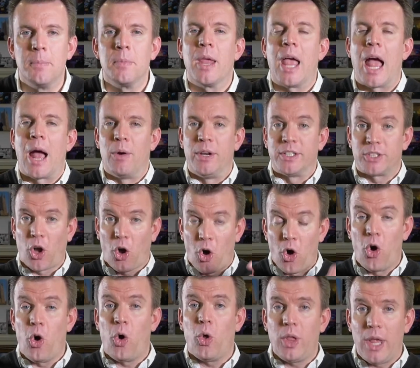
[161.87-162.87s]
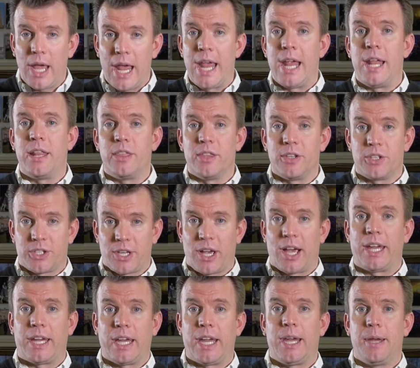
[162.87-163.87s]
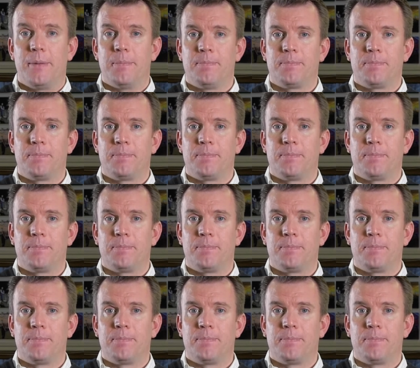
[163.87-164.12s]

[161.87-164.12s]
And it's all in the psyche.